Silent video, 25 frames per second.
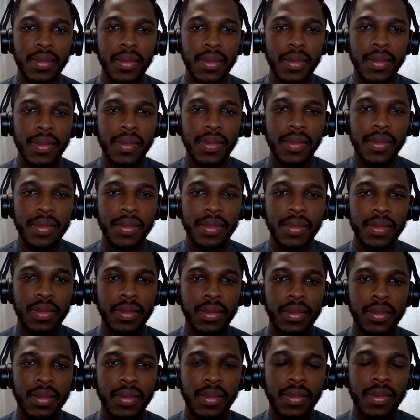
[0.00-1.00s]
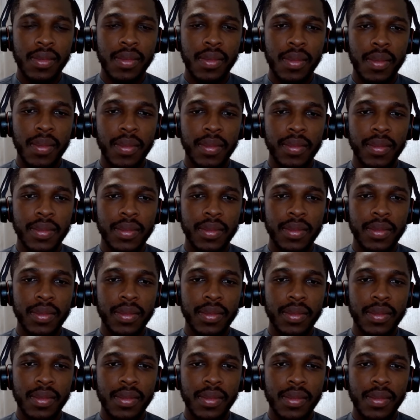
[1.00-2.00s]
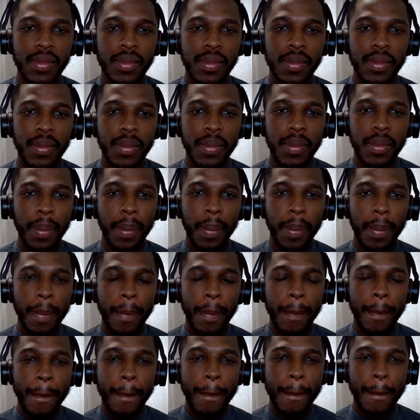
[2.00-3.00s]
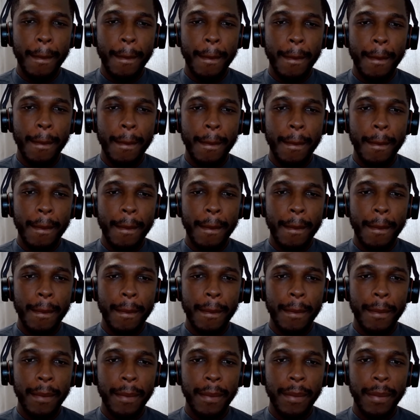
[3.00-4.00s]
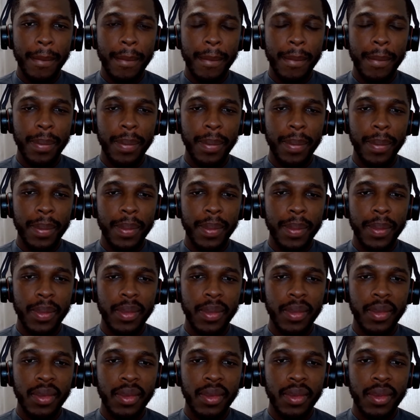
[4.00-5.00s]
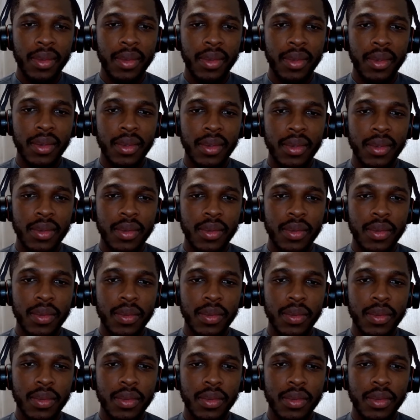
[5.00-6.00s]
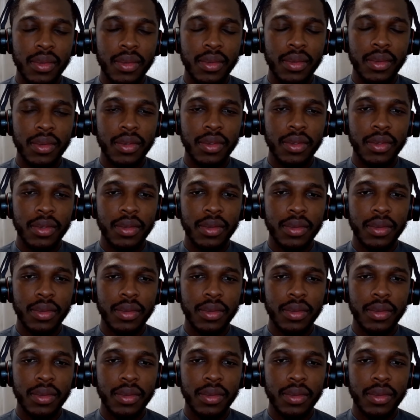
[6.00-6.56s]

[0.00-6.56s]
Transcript: The person shown says nothing.